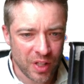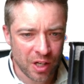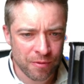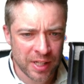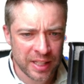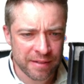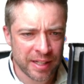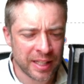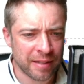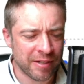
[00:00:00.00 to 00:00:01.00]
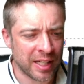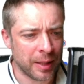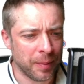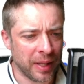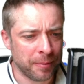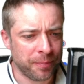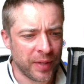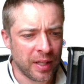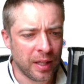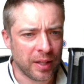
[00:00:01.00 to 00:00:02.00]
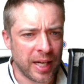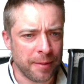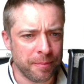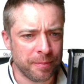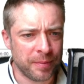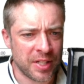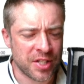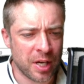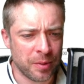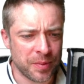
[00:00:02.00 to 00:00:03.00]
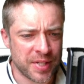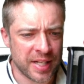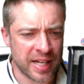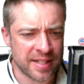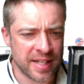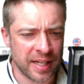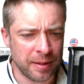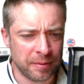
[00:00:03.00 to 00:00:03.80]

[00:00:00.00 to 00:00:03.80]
Really, really, really well. Okay, let's go to the next day.